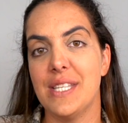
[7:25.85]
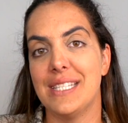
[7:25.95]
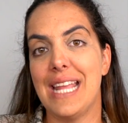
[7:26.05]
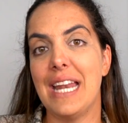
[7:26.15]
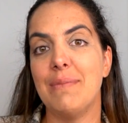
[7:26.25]
is
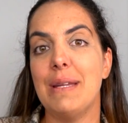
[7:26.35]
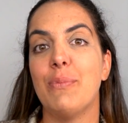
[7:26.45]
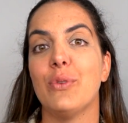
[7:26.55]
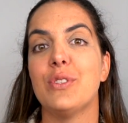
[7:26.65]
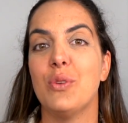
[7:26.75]
getting
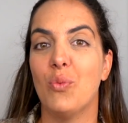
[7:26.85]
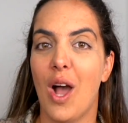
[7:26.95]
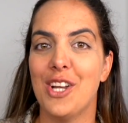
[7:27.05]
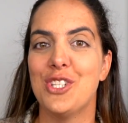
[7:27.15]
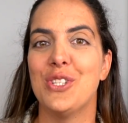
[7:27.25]
people to
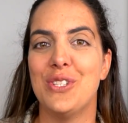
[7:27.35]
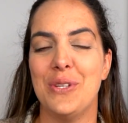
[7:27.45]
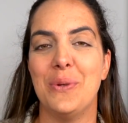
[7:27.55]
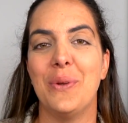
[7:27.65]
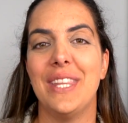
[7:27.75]
watch
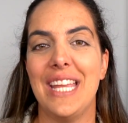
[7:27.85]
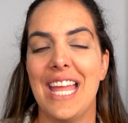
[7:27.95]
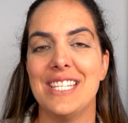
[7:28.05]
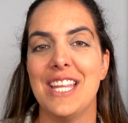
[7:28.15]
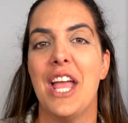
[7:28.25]
to the
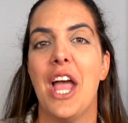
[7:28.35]
end.